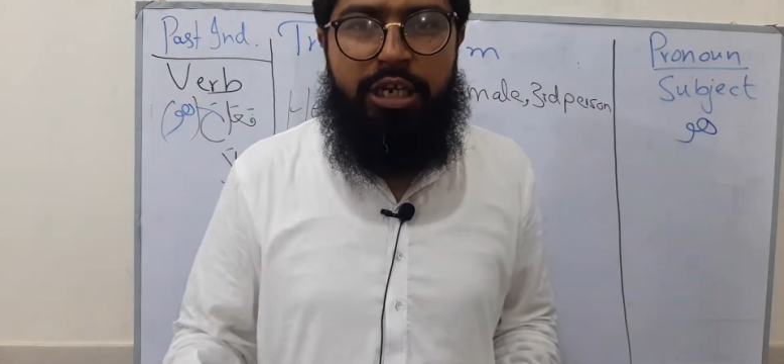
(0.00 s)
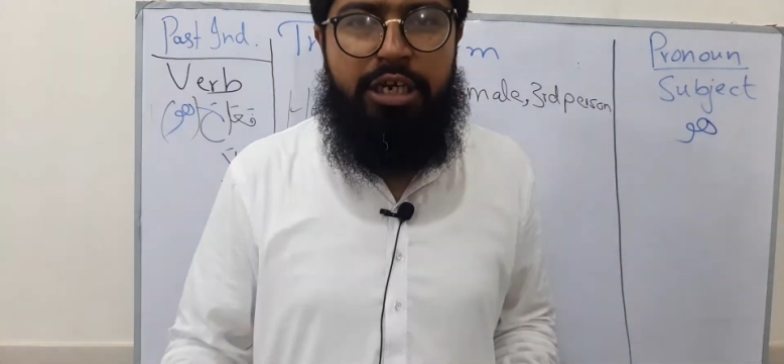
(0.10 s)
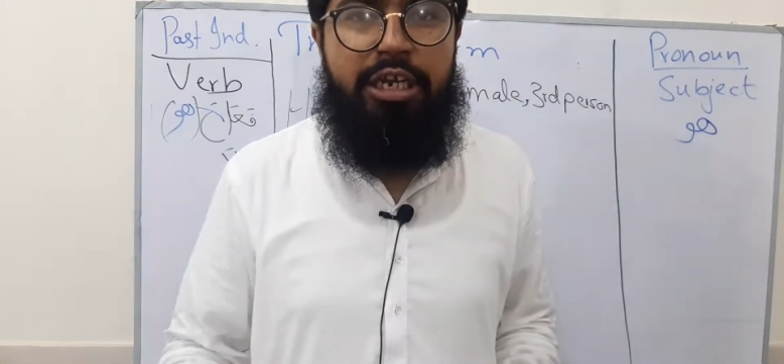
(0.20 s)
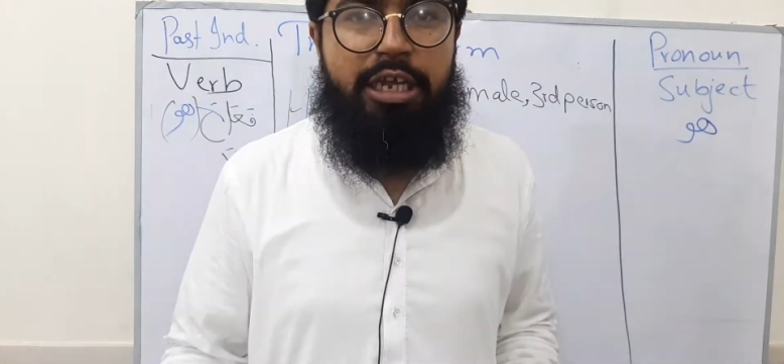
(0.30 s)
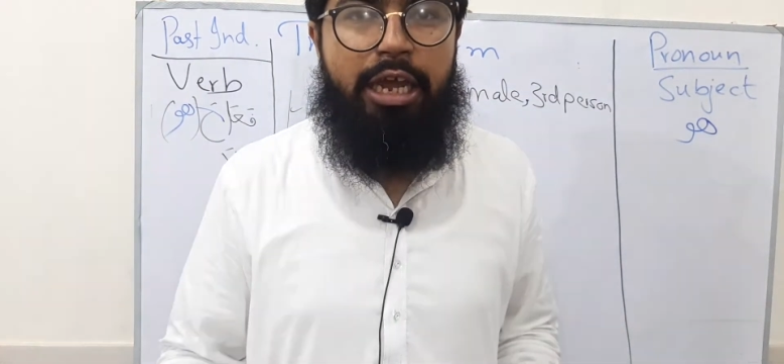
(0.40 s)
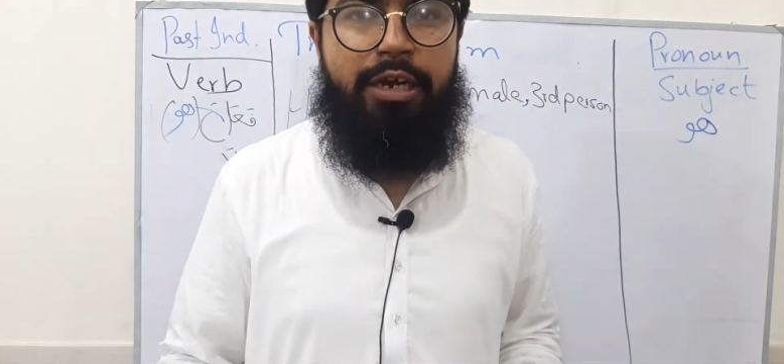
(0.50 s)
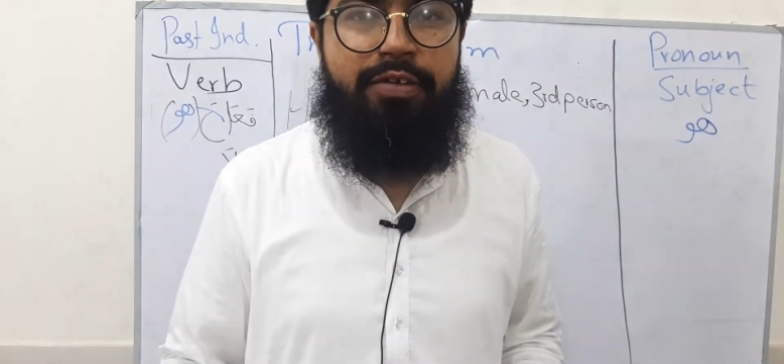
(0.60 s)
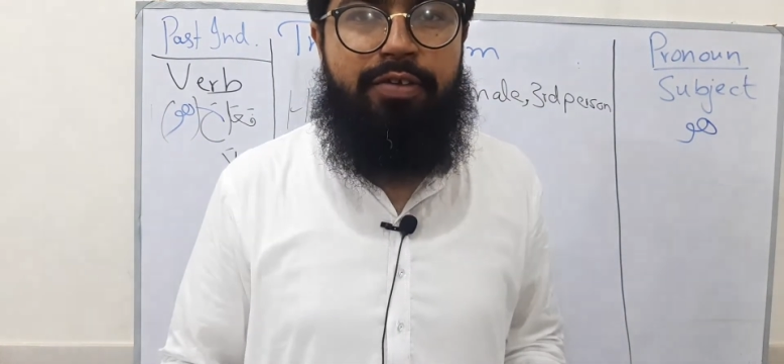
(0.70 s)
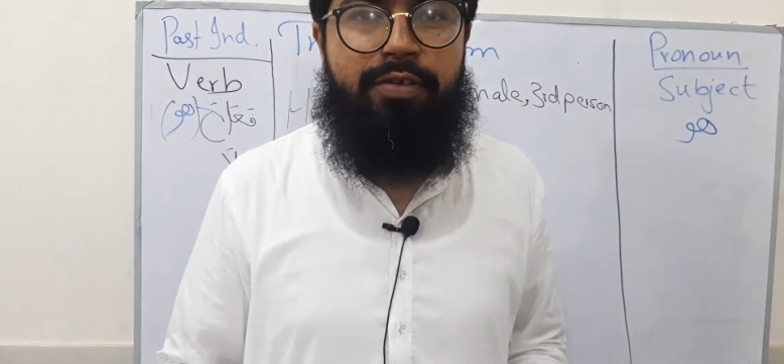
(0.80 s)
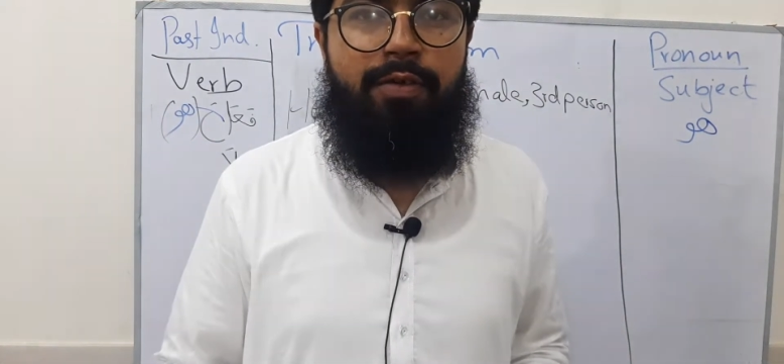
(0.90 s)

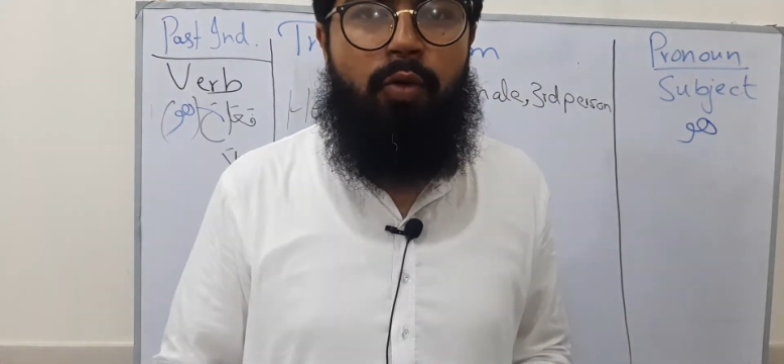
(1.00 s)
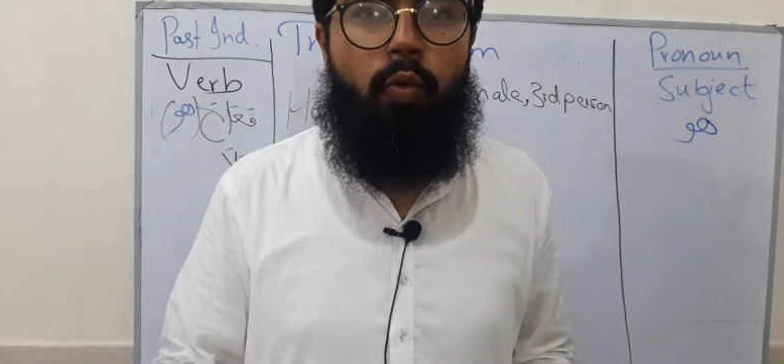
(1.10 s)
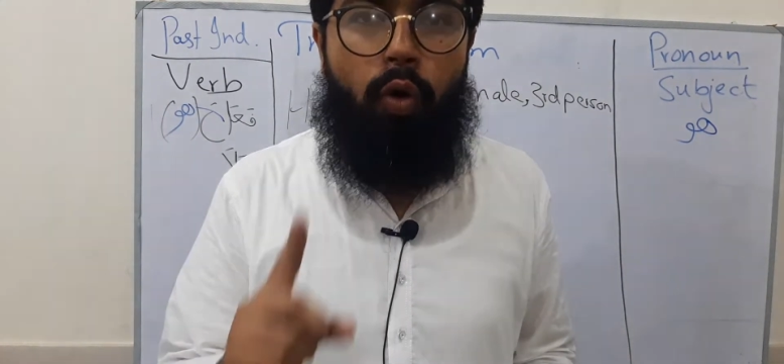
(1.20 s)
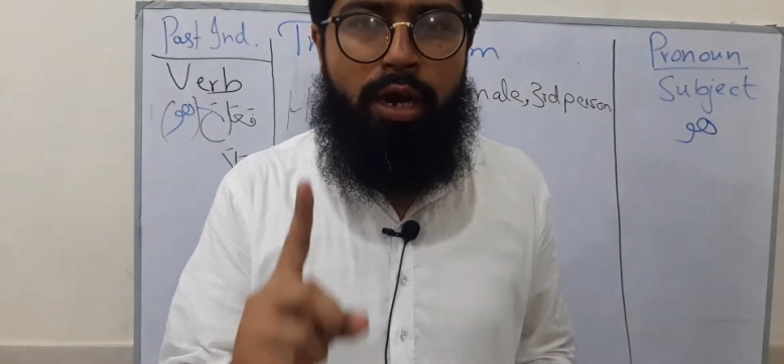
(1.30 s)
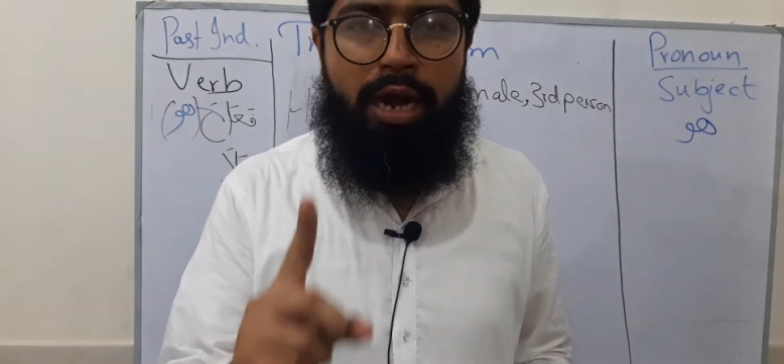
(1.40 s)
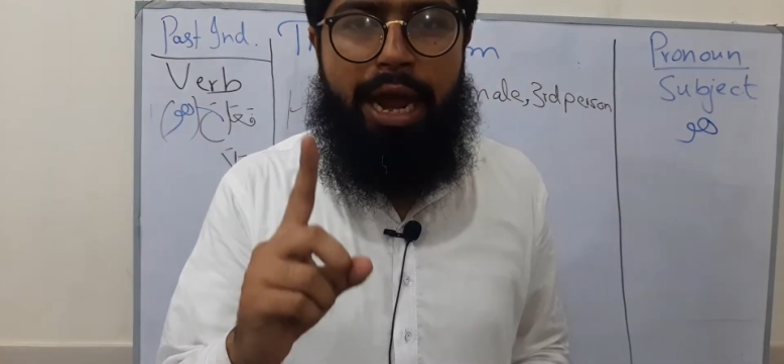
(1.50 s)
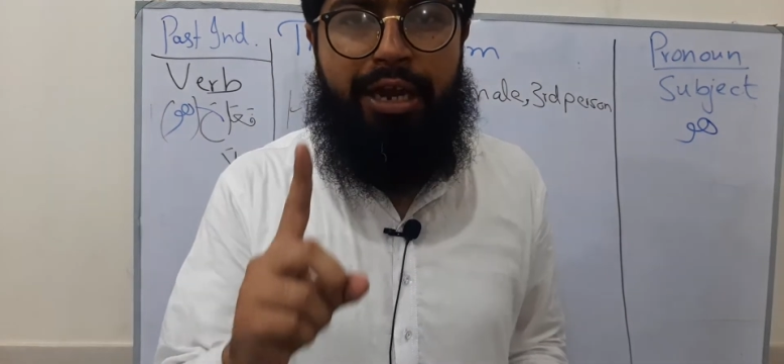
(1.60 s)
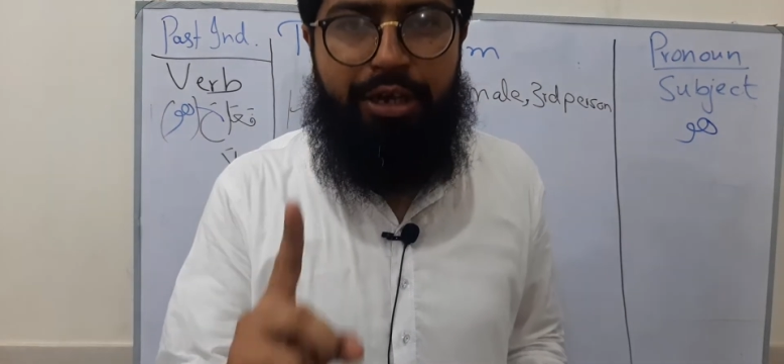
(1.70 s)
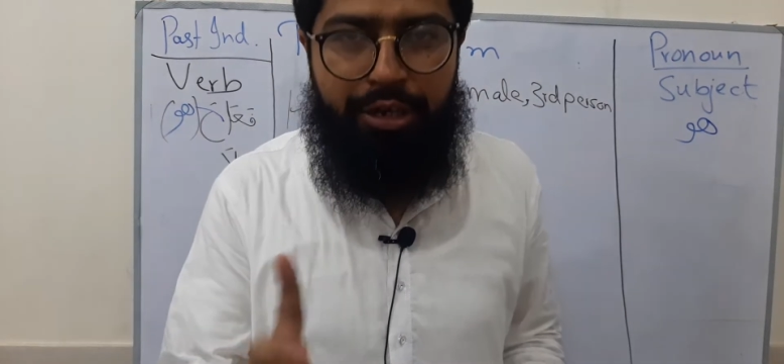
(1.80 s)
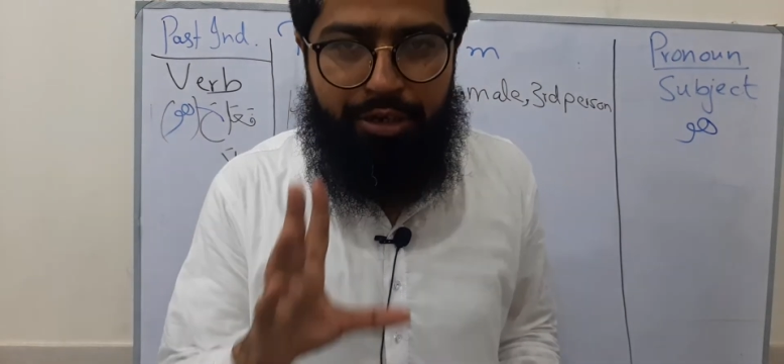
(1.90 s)
indicates one
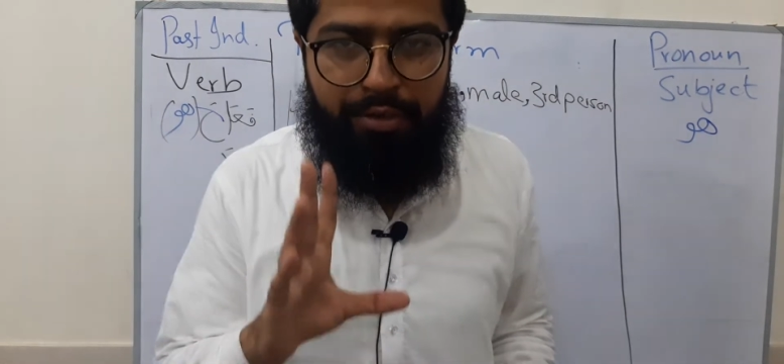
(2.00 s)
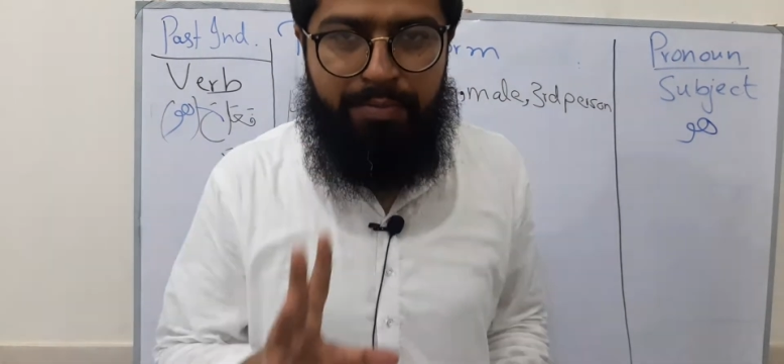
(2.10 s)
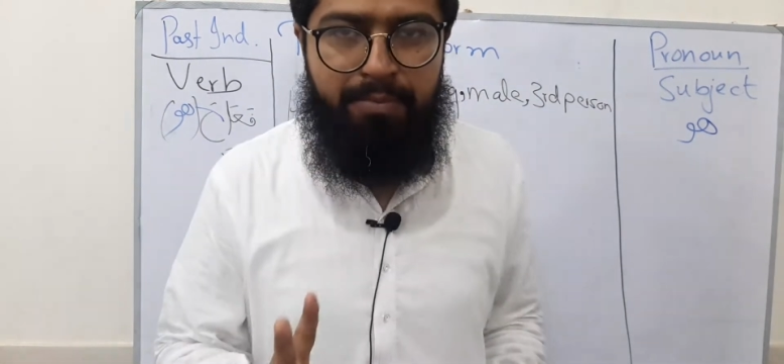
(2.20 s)
entity,